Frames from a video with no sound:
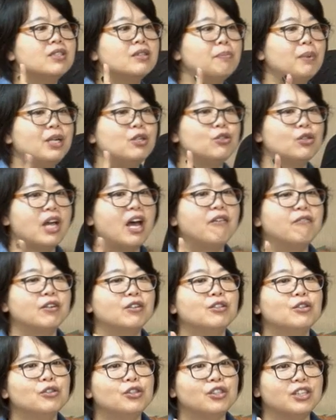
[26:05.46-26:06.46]
speech
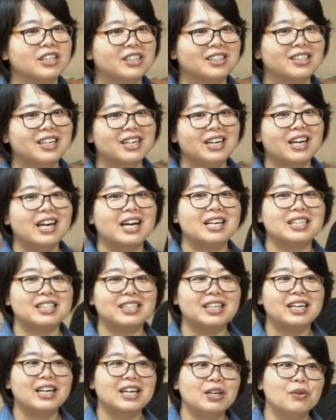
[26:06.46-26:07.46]
evolution,
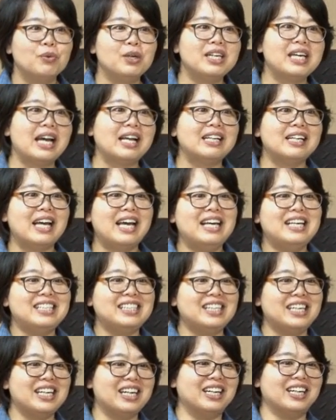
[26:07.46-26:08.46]
is we get
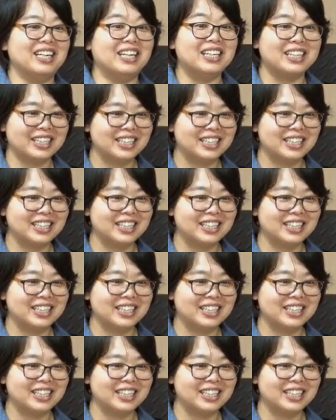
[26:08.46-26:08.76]
lazier.